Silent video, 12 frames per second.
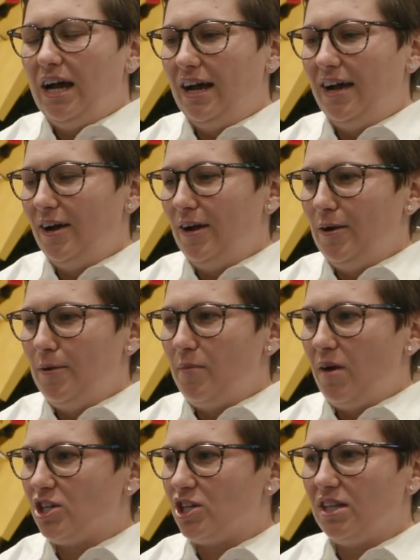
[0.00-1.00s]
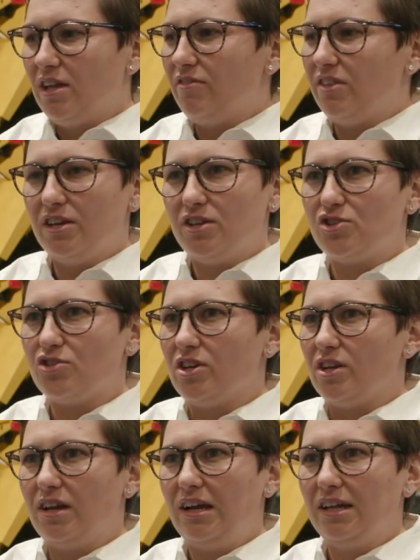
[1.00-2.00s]
Um, I just loved the
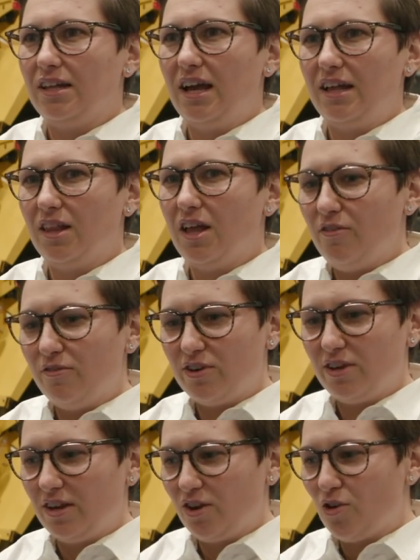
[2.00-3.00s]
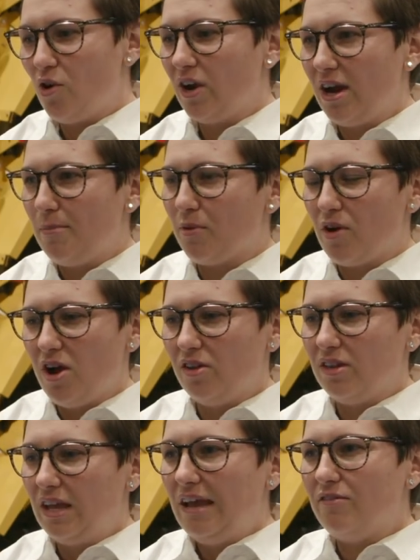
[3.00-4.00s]
industry. I, I, loved growing up
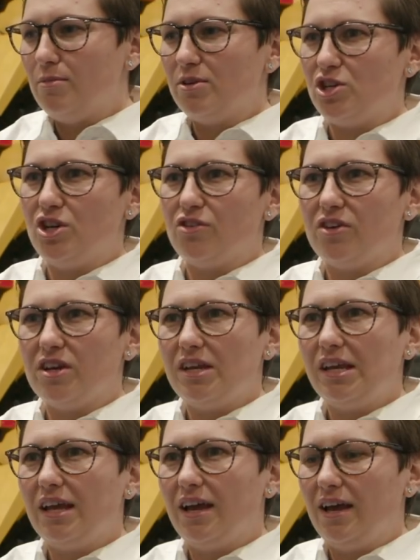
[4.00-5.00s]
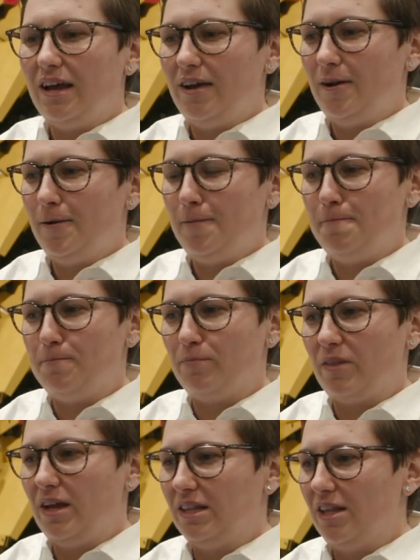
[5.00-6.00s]
around the heavy machinery. Um,
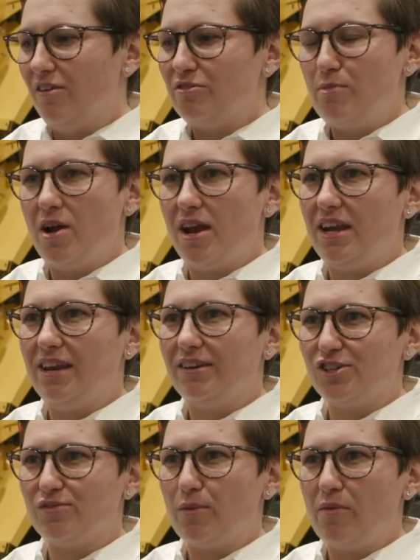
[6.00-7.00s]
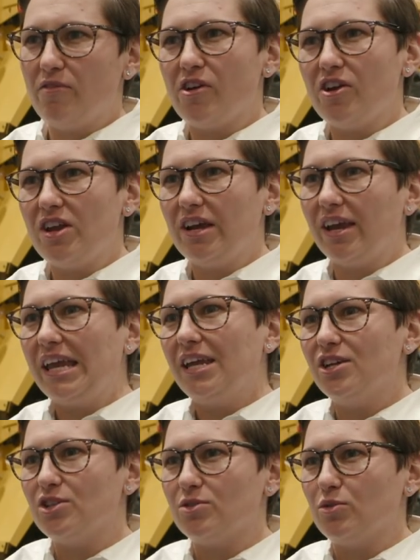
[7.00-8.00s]
I loved mining just from a very young
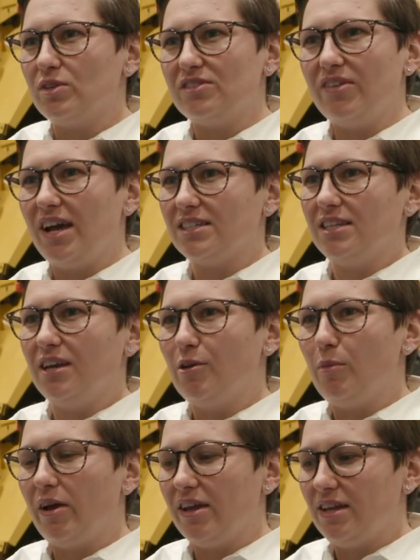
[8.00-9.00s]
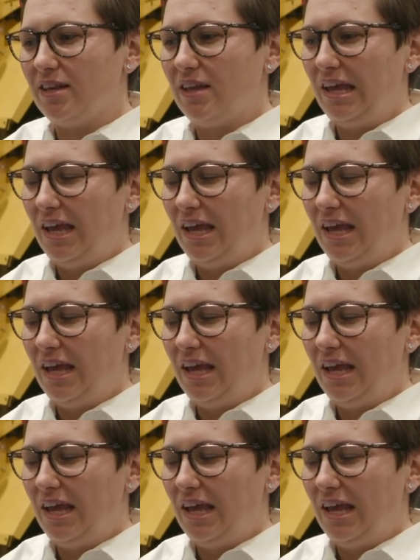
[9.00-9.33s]
age. I was always fascinated by it.